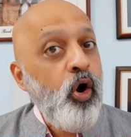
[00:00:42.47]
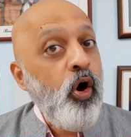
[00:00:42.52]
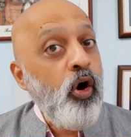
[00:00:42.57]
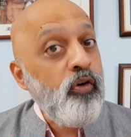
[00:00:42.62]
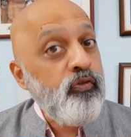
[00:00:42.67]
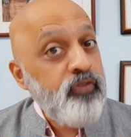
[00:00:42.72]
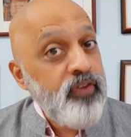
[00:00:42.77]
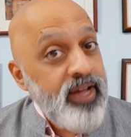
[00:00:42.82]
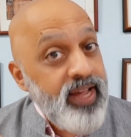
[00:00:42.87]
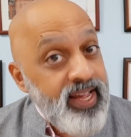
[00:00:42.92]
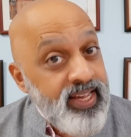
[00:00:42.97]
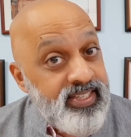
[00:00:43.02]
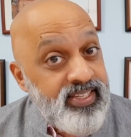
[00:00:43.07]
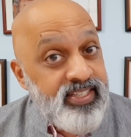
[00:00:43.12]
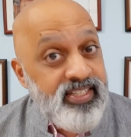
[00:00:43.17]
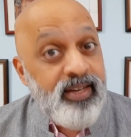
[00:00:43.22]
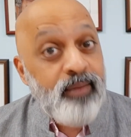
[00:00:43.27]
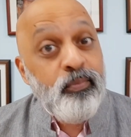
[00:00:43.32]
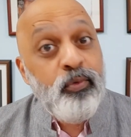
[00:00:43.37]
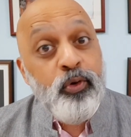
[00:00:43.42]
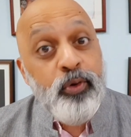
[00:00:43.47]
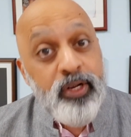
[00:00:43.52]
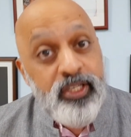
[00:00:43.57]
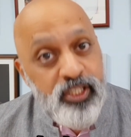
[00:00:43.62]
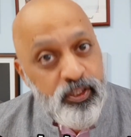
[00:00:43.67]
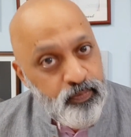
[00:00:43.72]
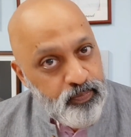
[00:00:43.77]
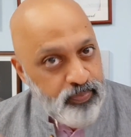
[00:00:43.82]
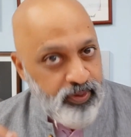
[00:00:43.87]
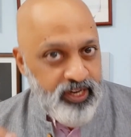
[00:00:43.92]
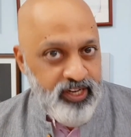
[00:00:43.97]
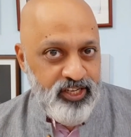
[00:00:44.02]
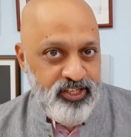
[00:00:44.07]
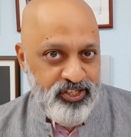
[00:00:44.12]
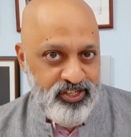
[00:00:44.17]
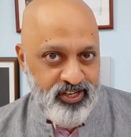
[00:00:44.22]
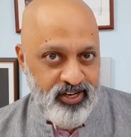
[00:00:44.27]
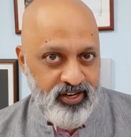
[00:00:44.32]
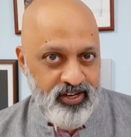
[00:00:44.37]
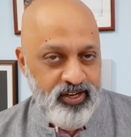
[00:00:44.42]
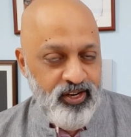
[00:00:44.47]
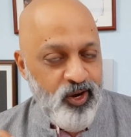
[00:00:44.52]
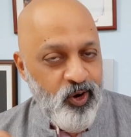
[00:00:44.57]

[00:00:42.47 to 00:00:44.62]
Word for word: of SWS Pariksha.